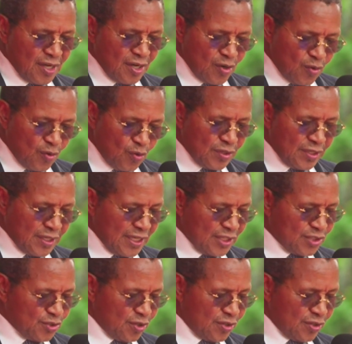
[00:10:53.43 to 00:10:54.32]
good
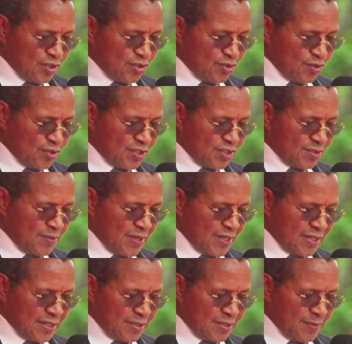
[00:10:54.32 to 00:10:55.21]
natural resource
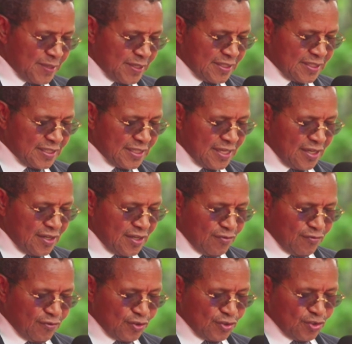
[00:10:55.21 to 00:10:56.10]
management
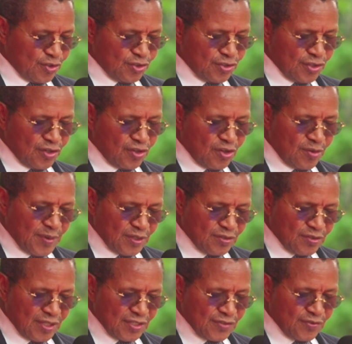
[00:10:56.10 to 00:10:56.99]
for socio-economic
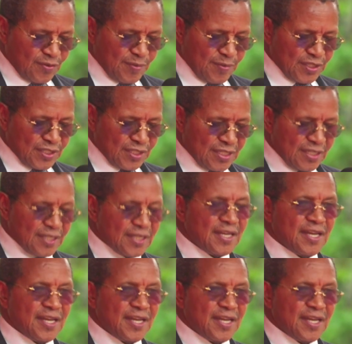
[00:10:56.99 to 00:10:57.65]
transformation